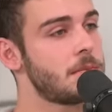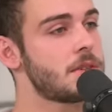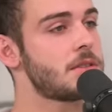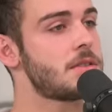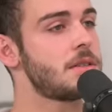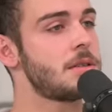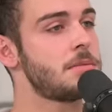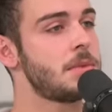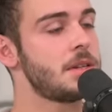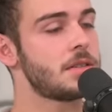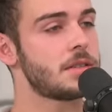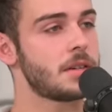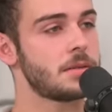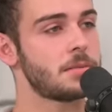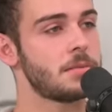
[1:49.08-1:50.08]
Mr.
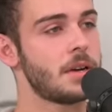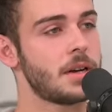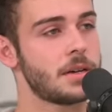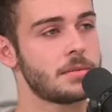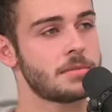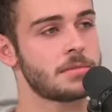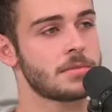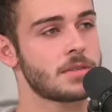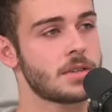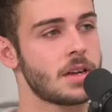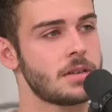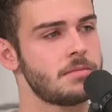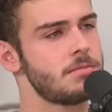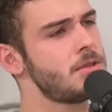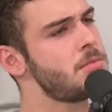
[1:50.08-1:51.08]
Minter um,
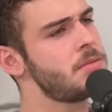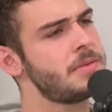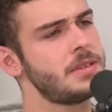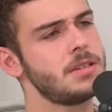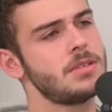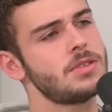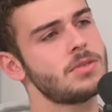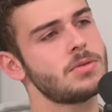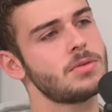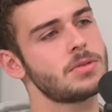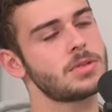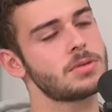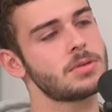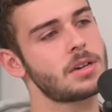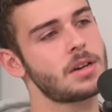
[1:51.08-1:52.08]
said, "Do you prefer
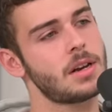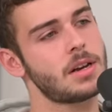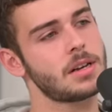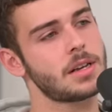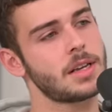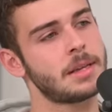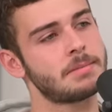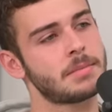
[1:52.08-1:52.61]
George or Clarky?"